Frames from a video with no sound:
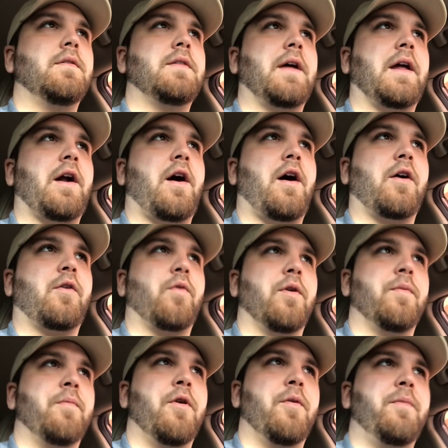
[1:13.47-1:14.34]
That
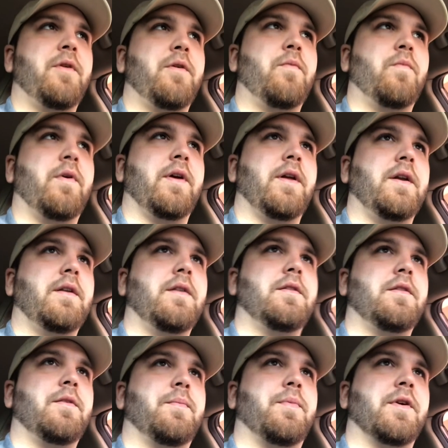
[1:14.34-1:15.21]
awkward moment
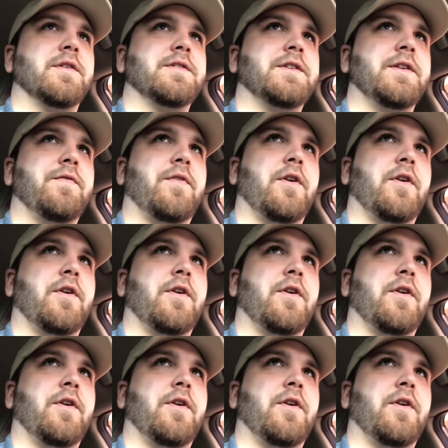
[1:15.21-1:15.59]
when the person in